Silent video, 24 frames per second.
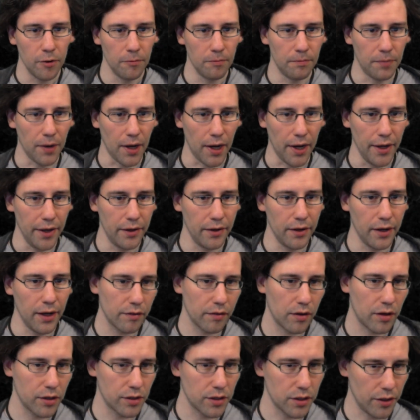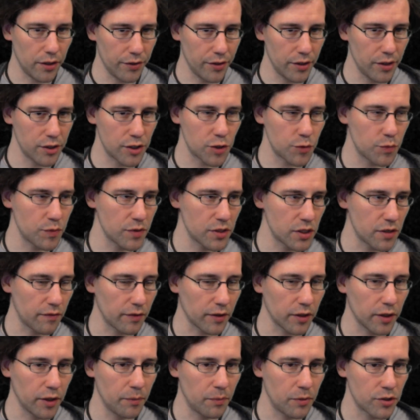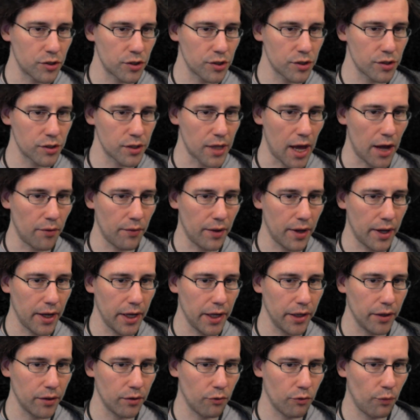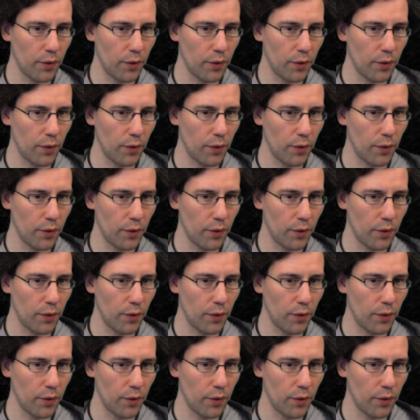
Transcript: But Catilda specifically pushes that way.